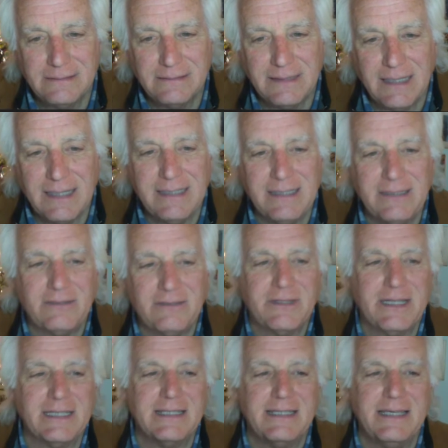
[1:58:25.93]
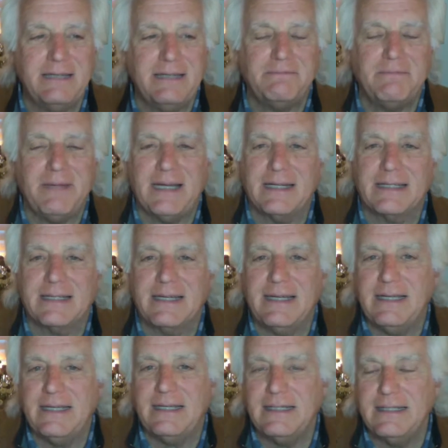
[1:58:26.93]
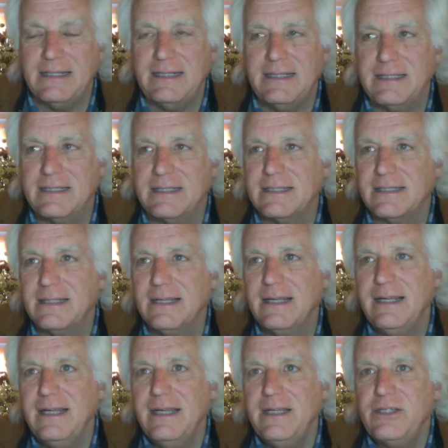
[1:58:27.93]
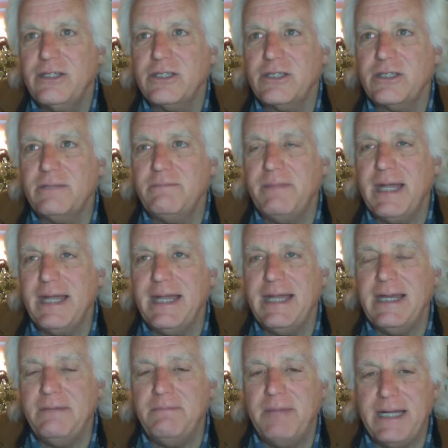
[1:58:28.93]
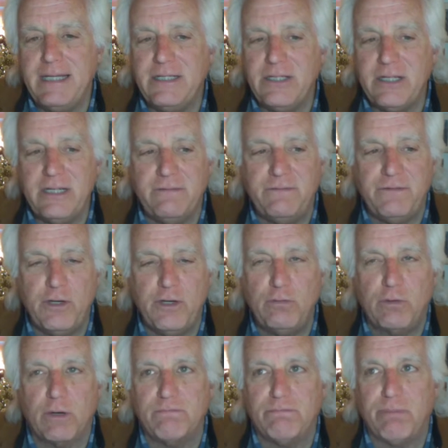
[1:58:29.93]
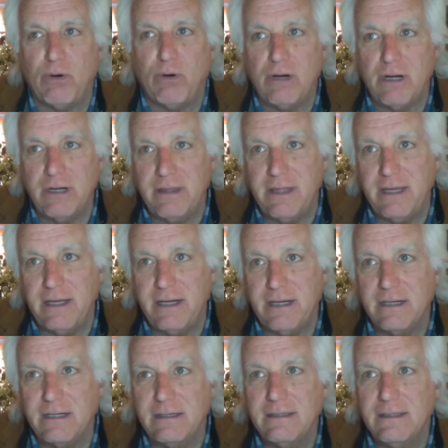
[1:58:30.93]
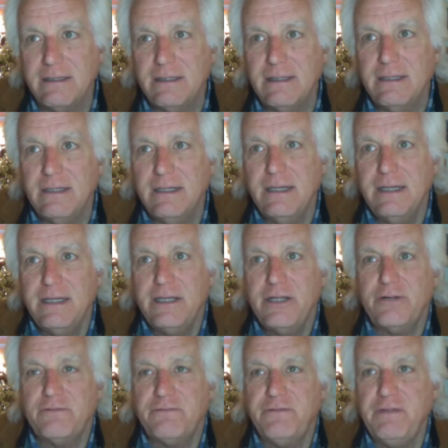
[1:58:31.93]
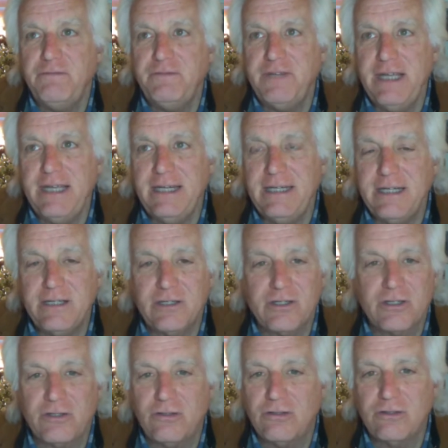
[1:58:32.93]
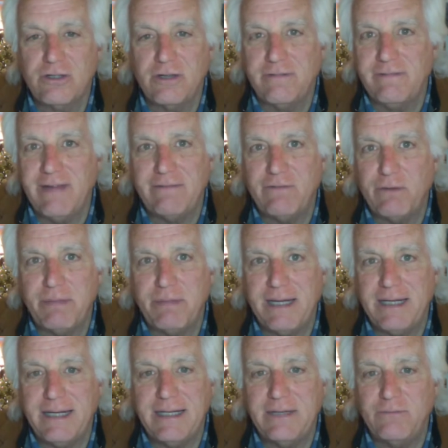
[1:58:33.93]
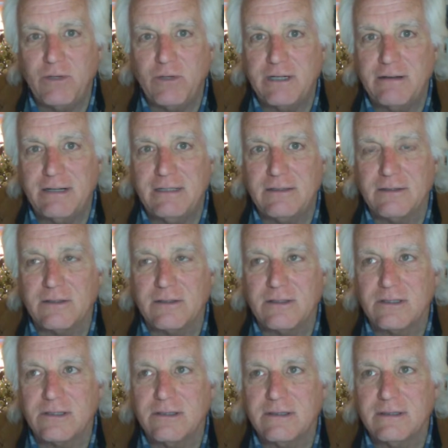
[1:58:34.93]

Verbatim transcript: I know that's it, Matt K. It's just ima- and imagine if you were born there. You're 15 years old. You've never been anywhere else.